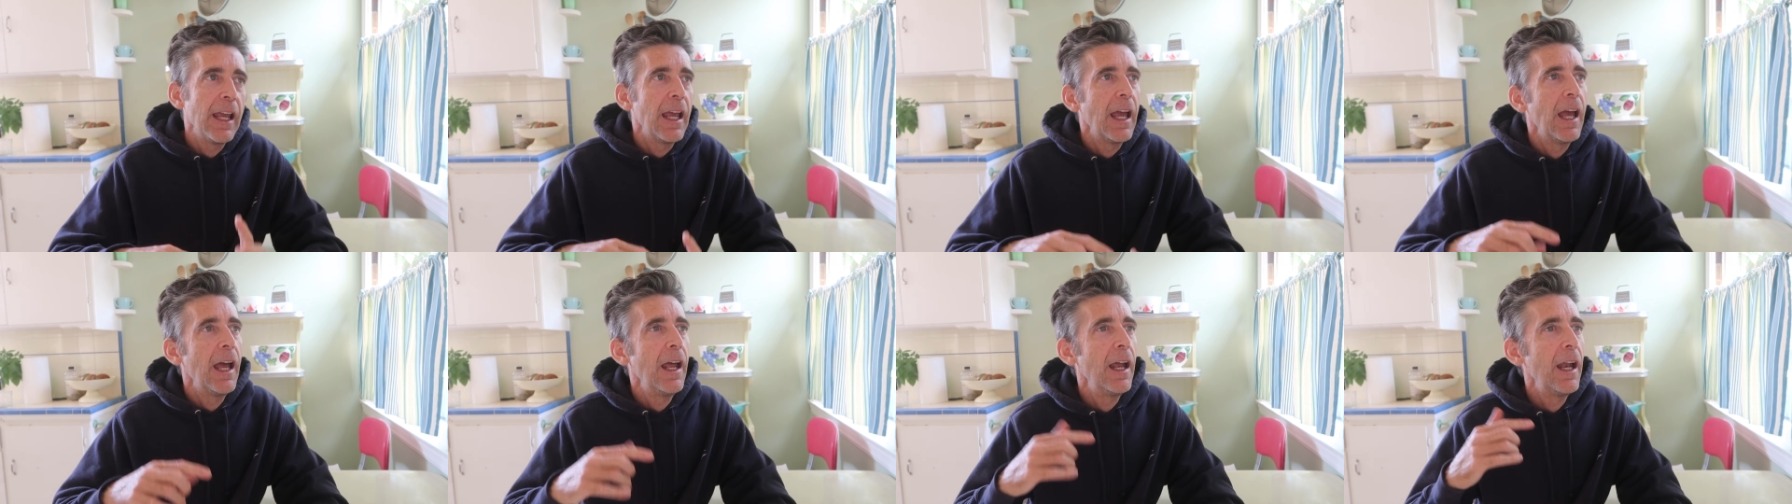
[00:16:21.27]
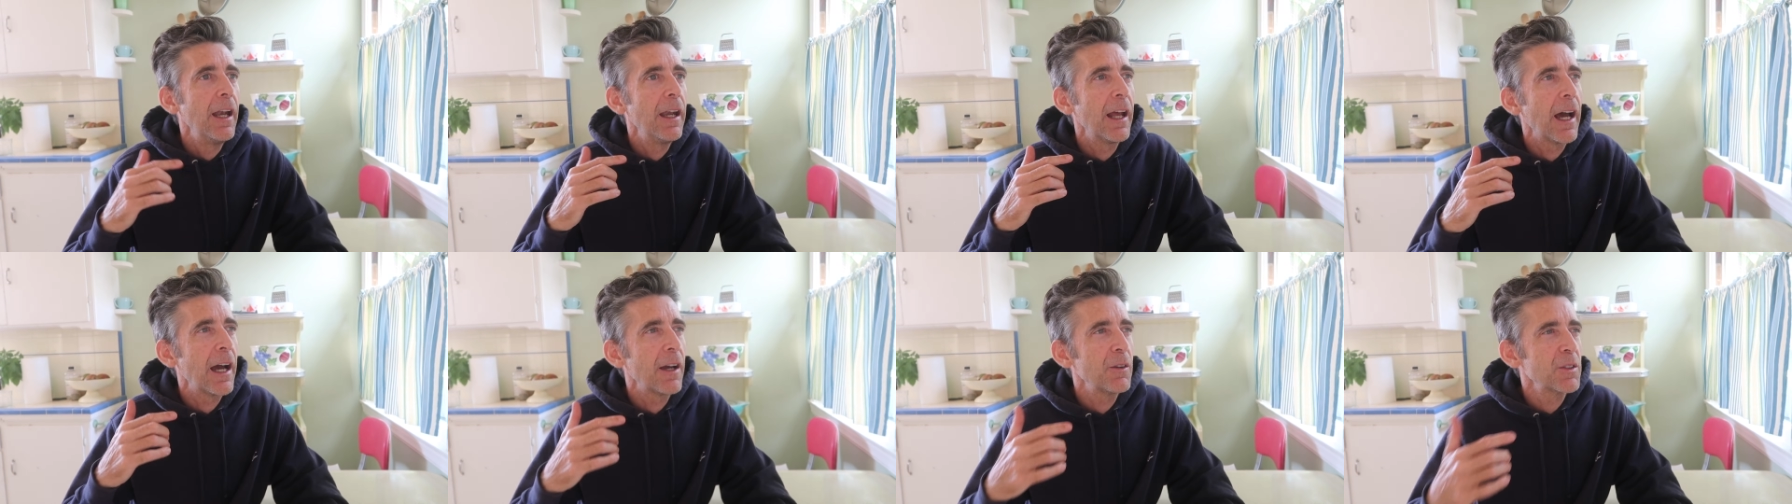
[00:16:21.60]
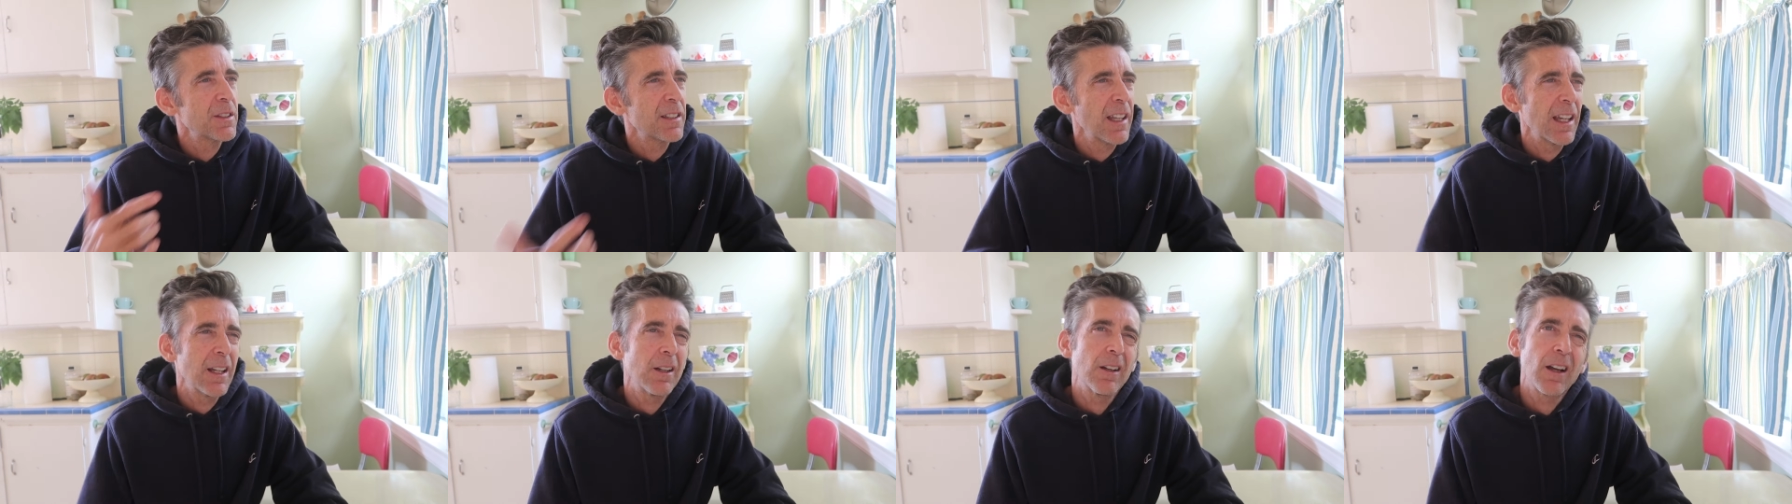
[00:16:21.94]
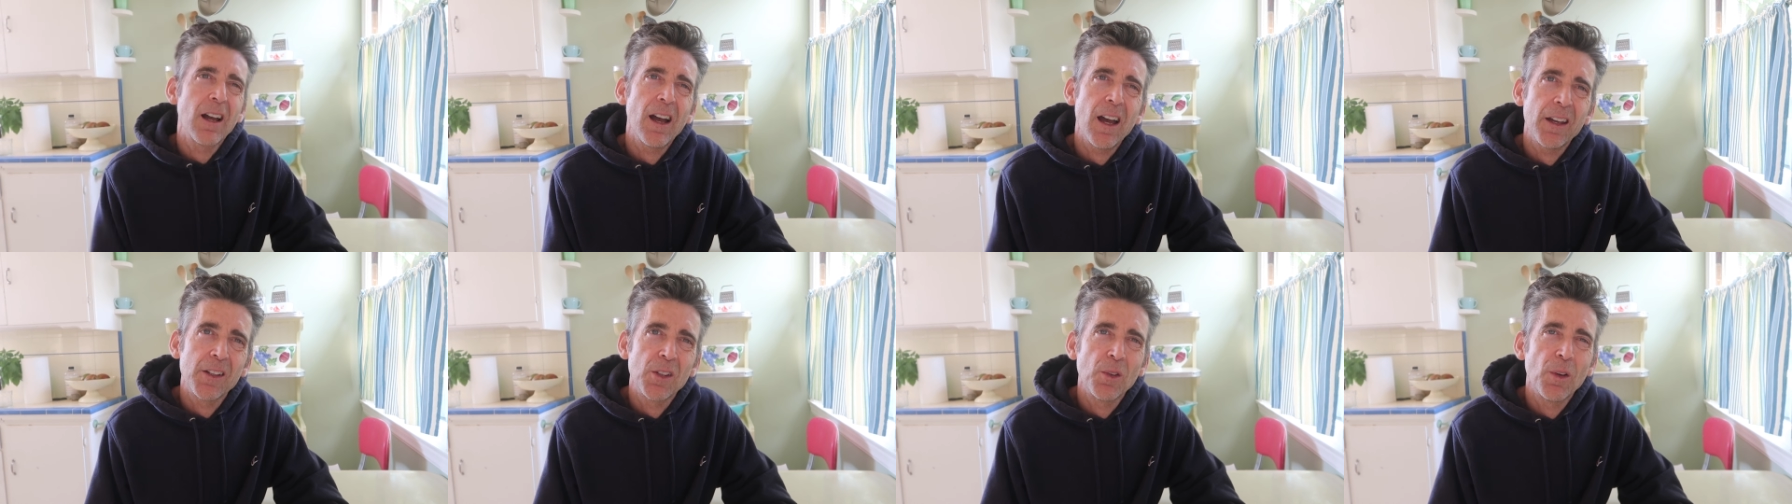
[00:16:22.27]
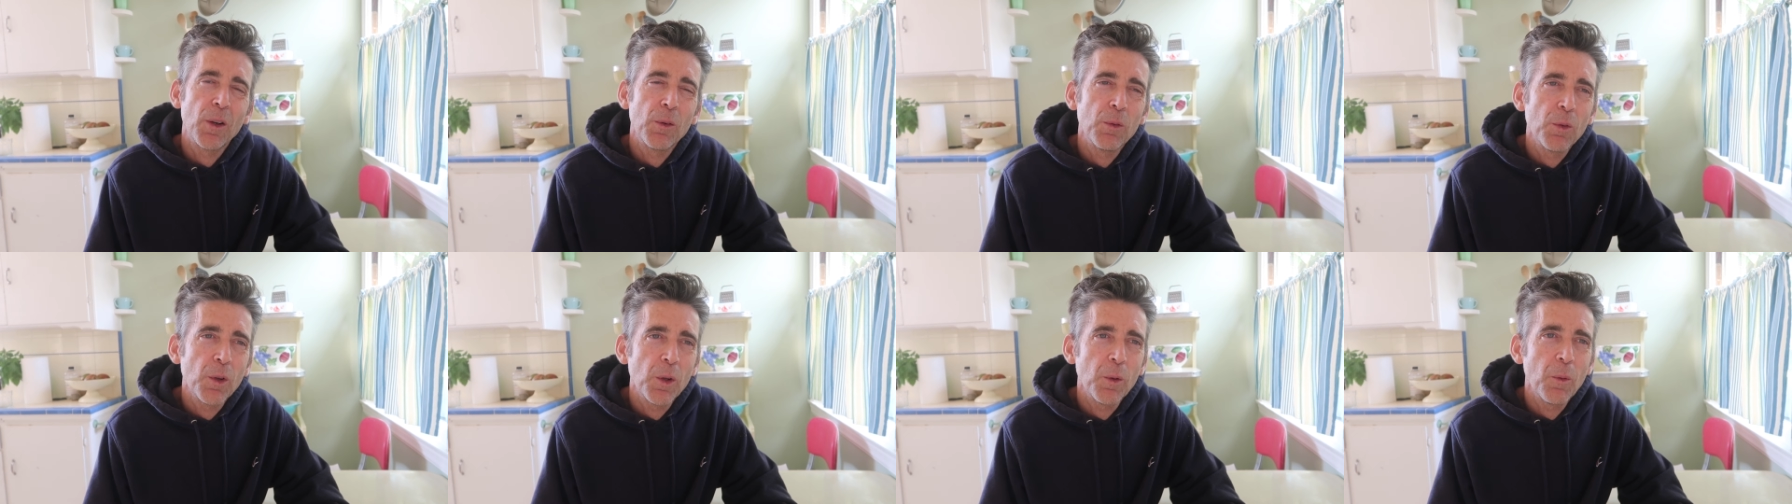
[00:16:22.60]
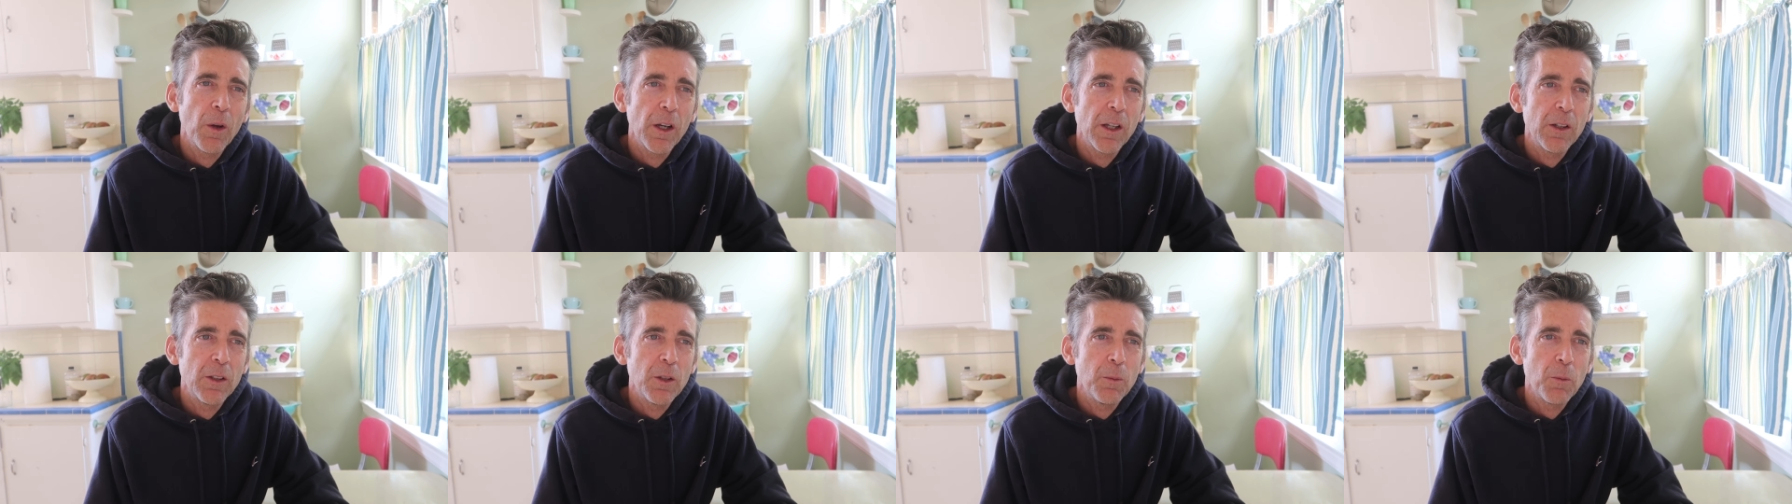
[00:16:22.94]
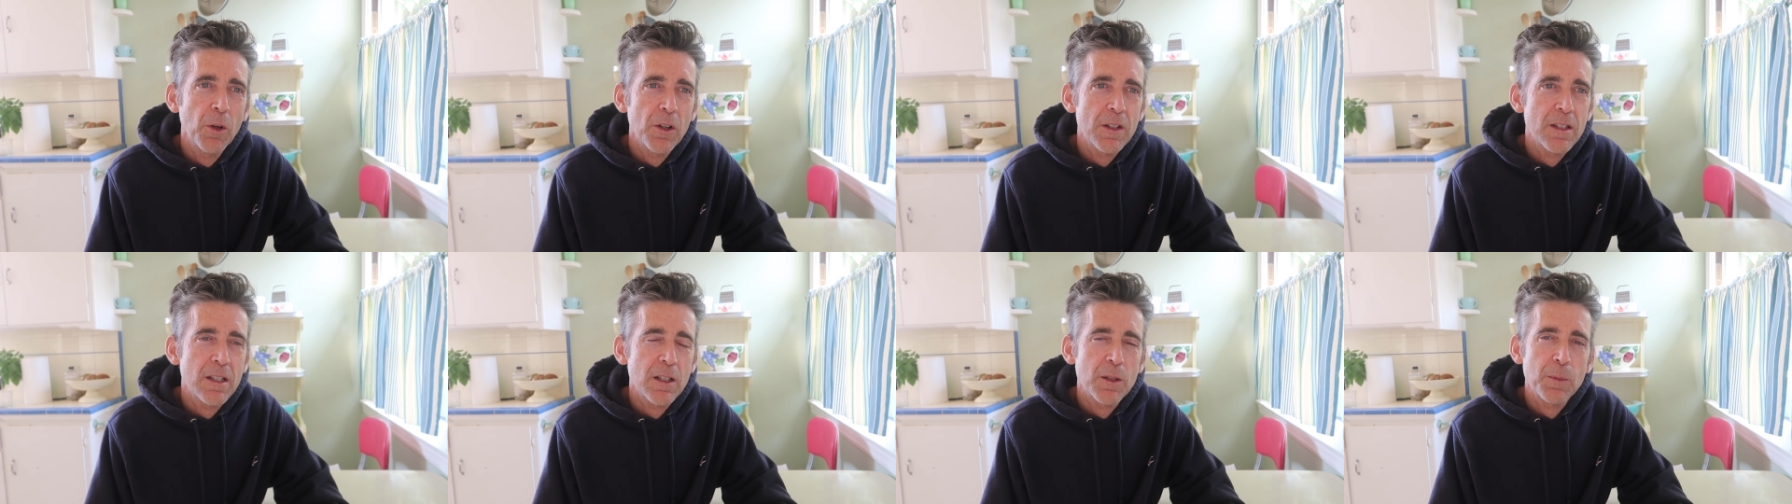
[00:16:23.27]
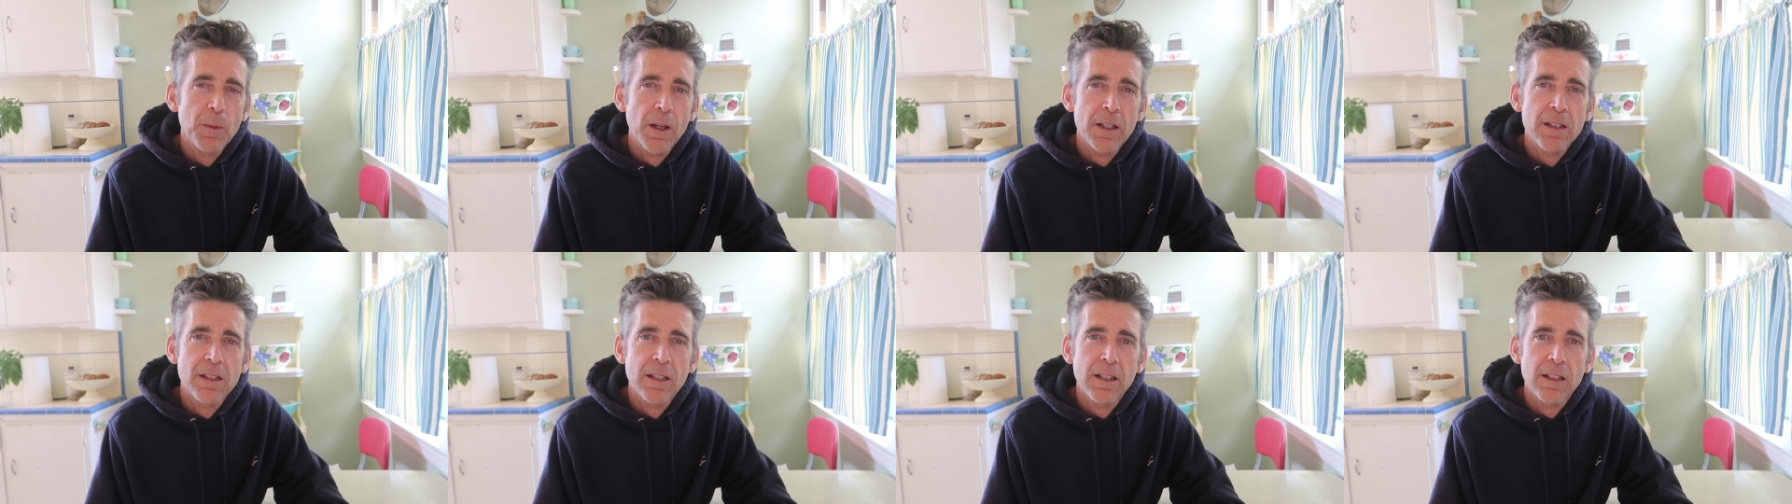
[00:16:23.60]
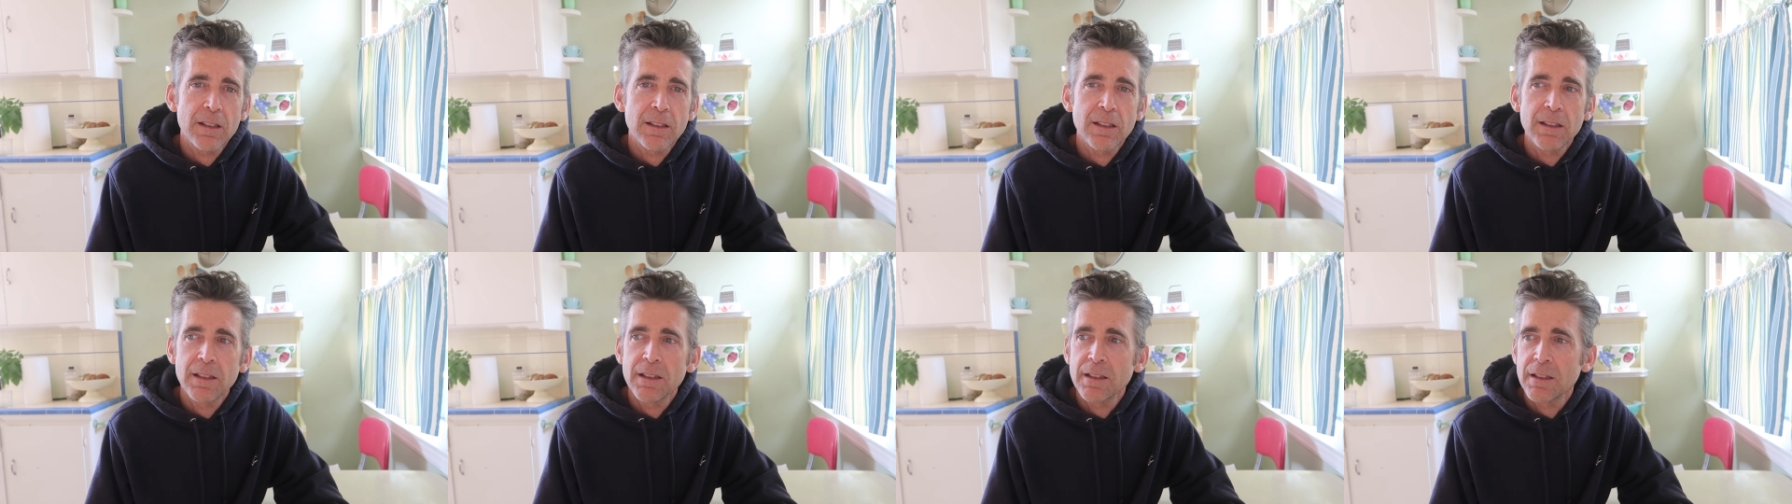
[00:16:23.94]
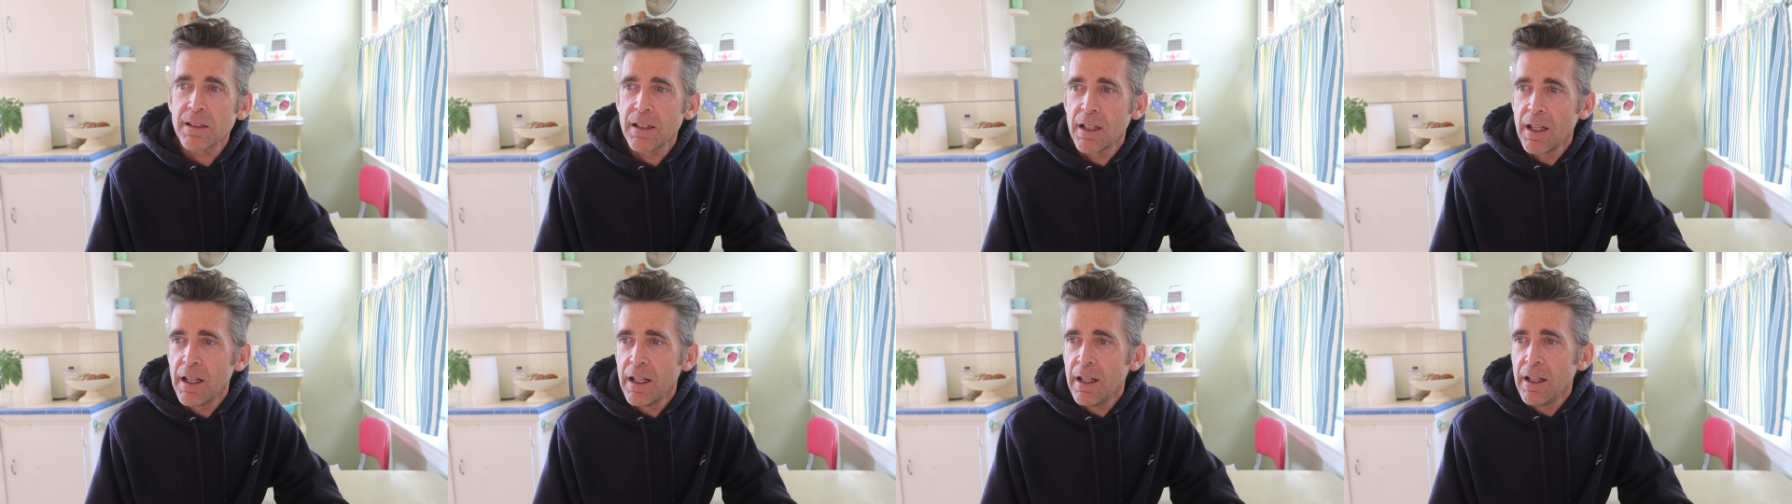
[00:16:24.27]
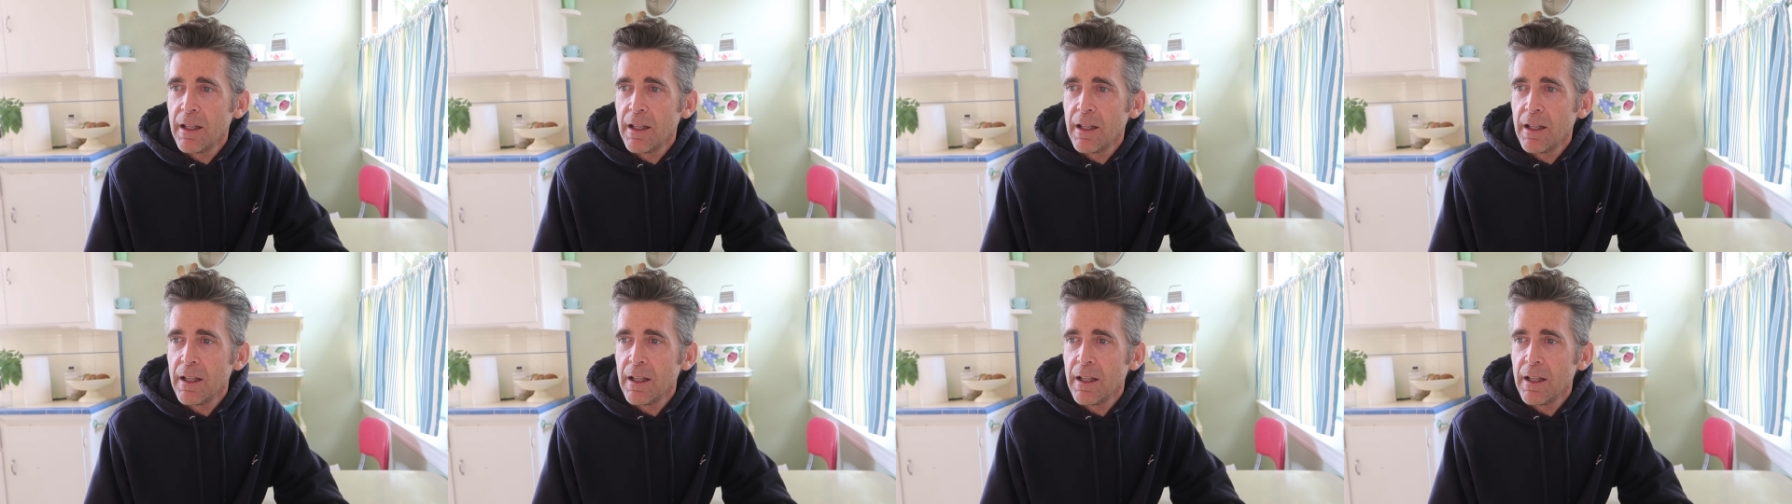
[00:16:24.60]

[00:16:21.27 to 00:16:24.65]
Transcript: And I was like, God, do I really want to do more six by sixes?